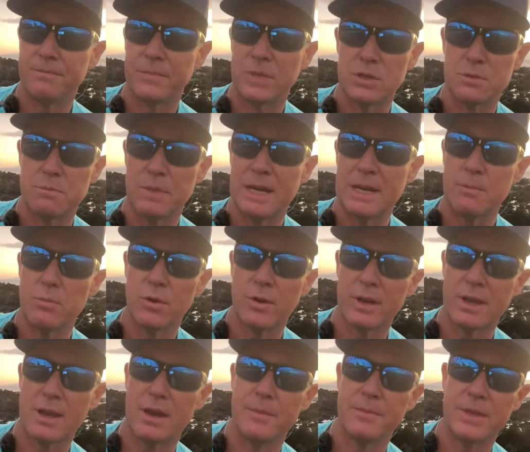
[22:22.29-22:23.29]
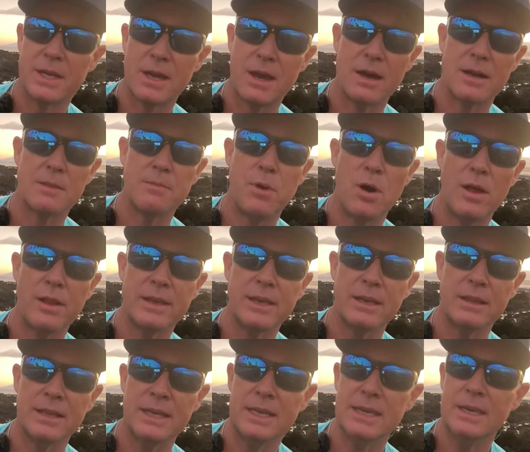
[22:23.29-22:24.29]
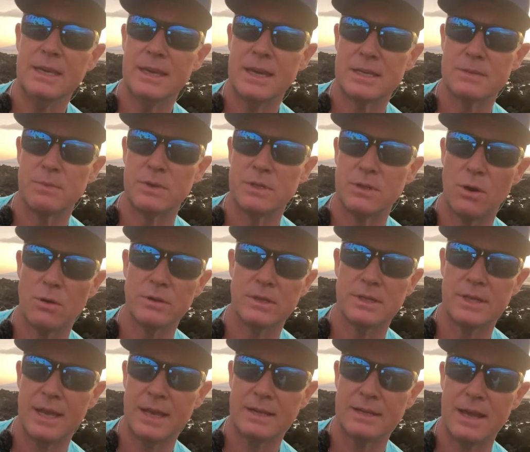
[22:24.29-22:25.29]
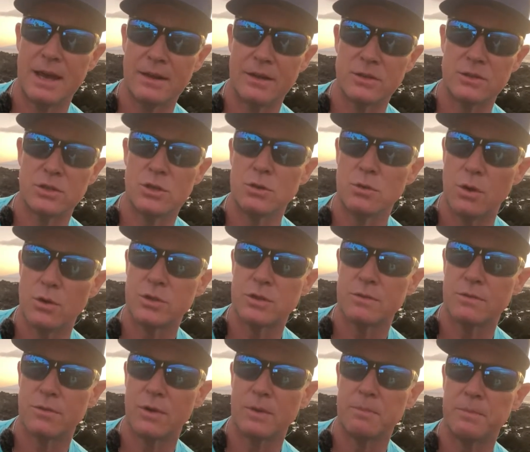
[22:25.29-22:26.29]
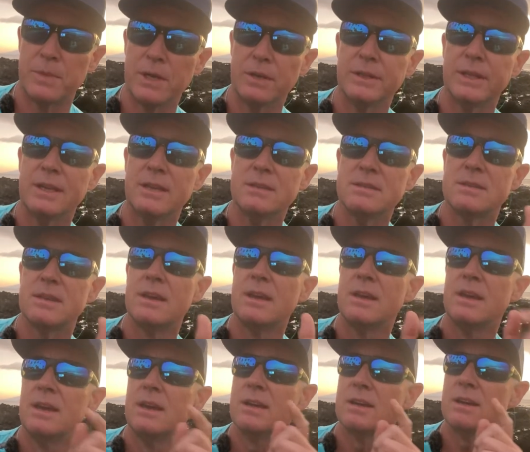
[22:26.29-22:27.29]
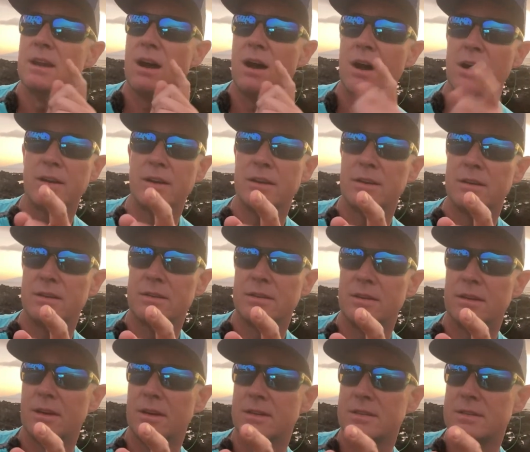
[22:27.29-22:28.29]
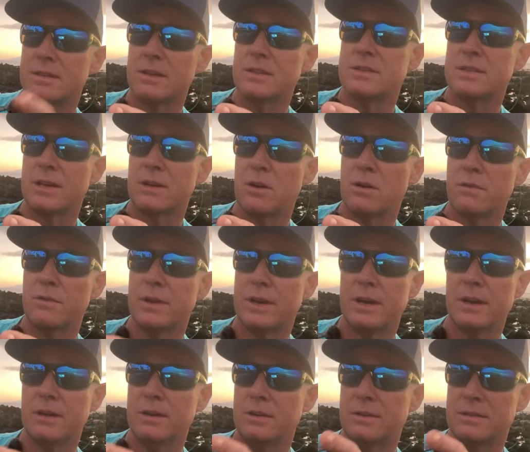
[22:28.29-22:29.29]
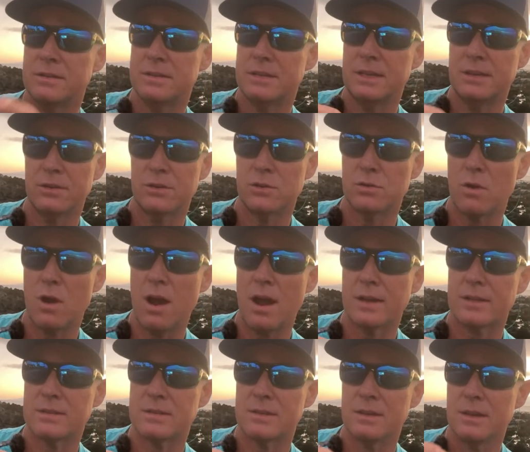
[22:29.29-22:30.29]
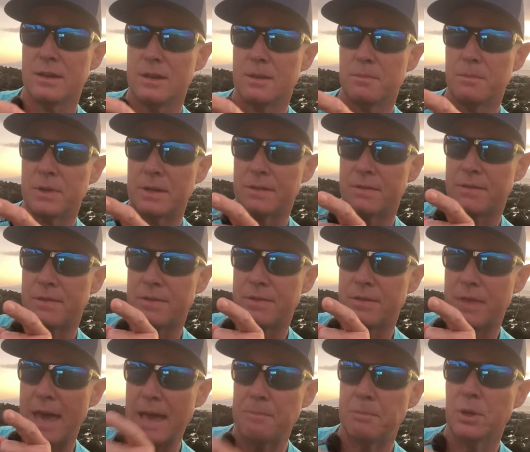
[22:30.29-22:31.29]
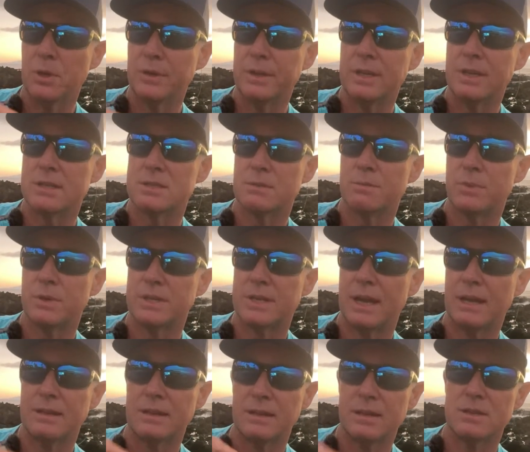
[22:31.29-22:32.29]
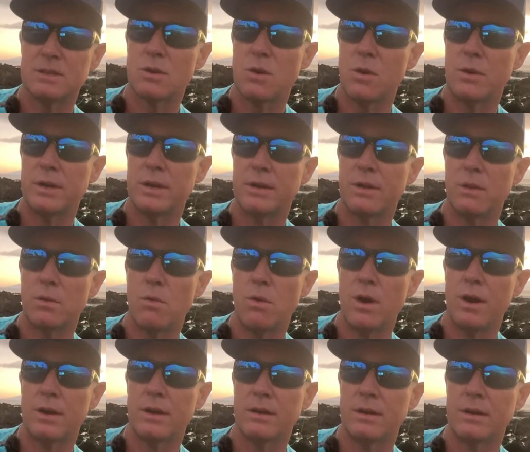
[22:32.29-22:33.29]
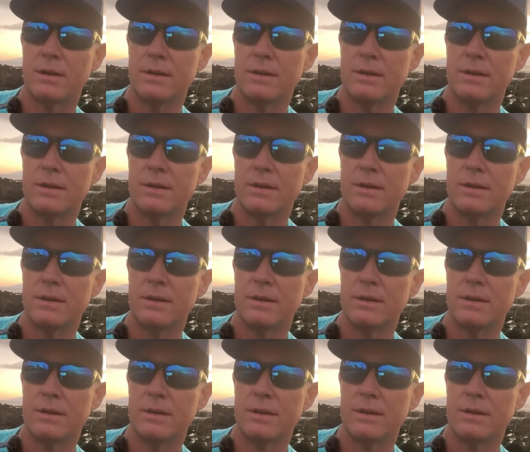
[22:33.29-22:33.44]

There's many more to come. The Kanapali Ali'i has been told to take down its 2 oceanfront buildings. Kahana Sunset over here, you can see there's rocks, but if that building isn't protected, it's going into the water.